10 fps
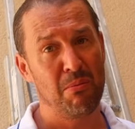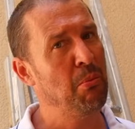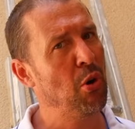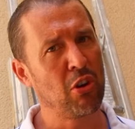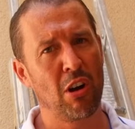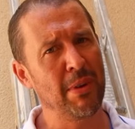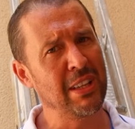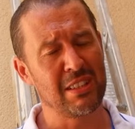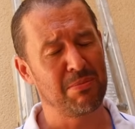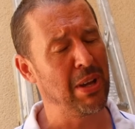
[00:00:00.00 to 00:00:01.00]
More
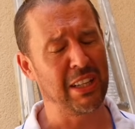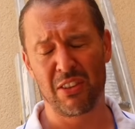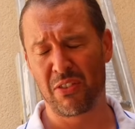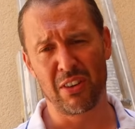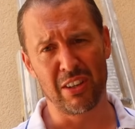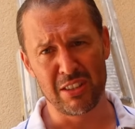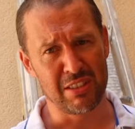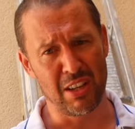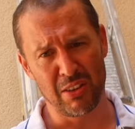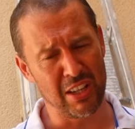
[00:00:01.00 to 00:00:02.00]
comments, better for us,
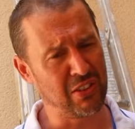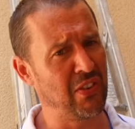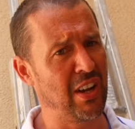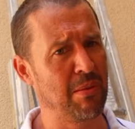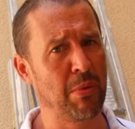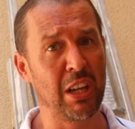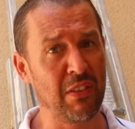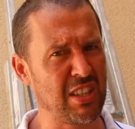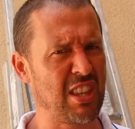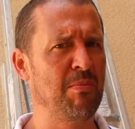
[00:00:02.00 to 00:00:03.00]
so that's fine. But
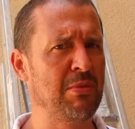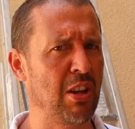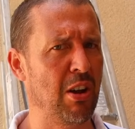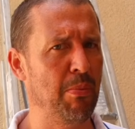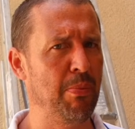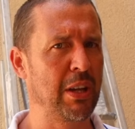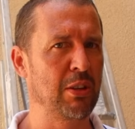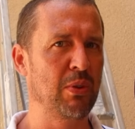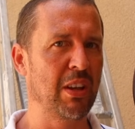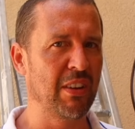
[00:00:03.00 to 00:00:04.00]
give us a thumbs up
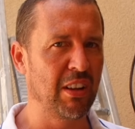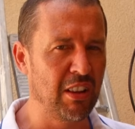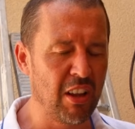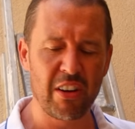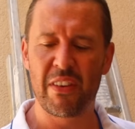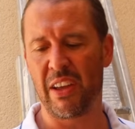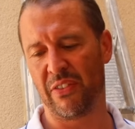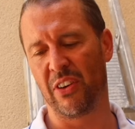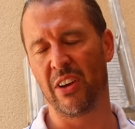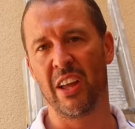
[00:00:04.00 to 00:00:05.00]
because we're giving a lot of
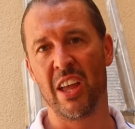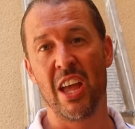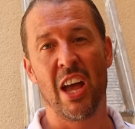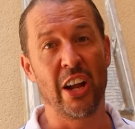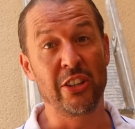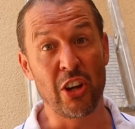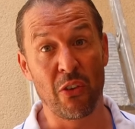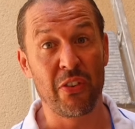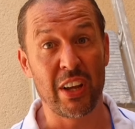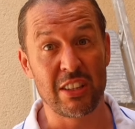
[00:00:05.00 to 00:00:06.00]
effort. And
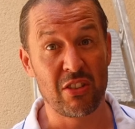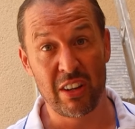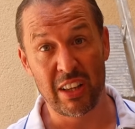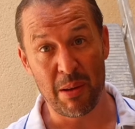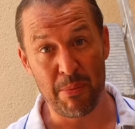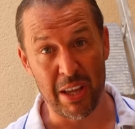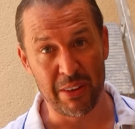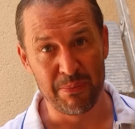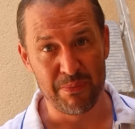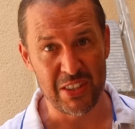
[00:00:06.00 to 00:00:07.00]
don't forget to ring that
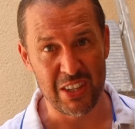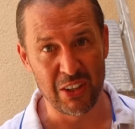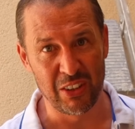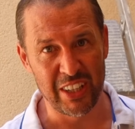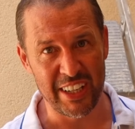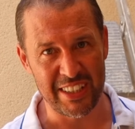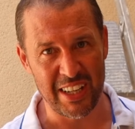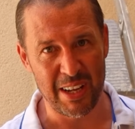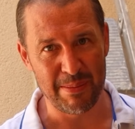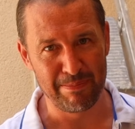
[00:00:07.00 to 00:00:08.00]
bell. See you all next
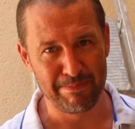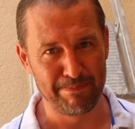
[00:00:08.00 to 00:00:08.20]
time.